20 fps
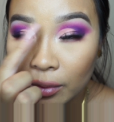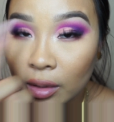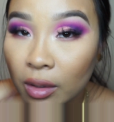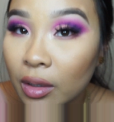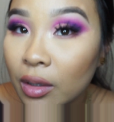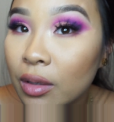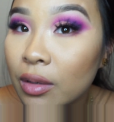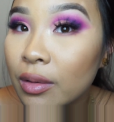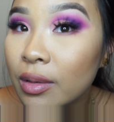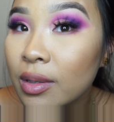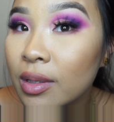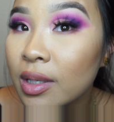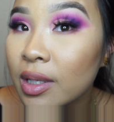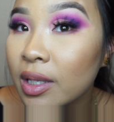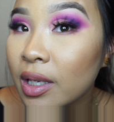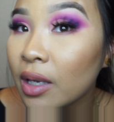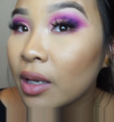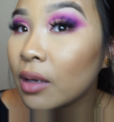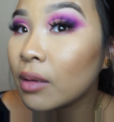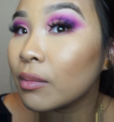And you can
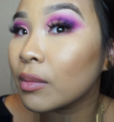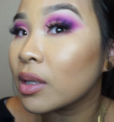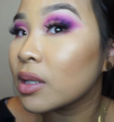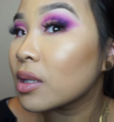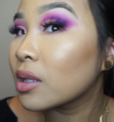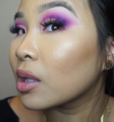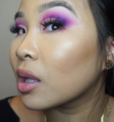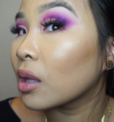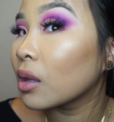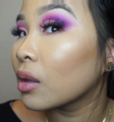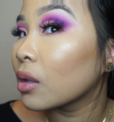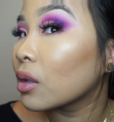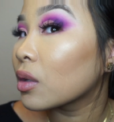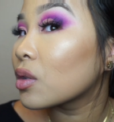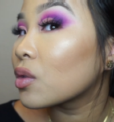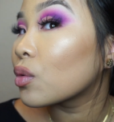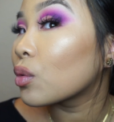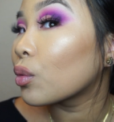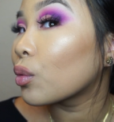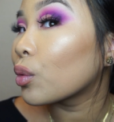see my skin
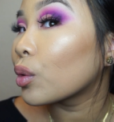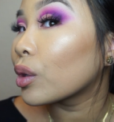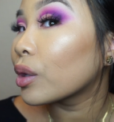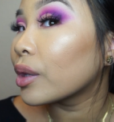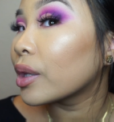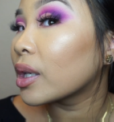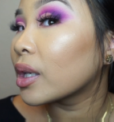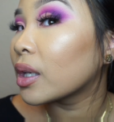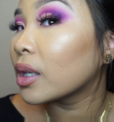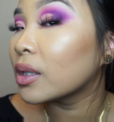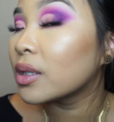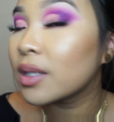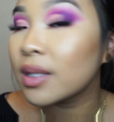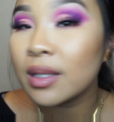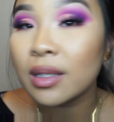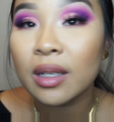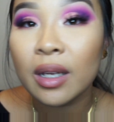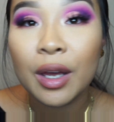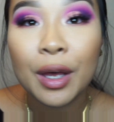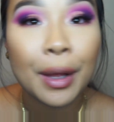looks really good
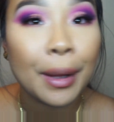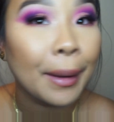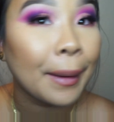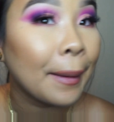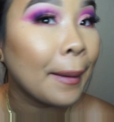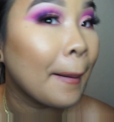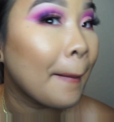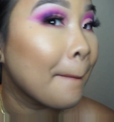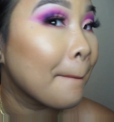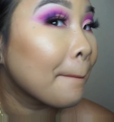still.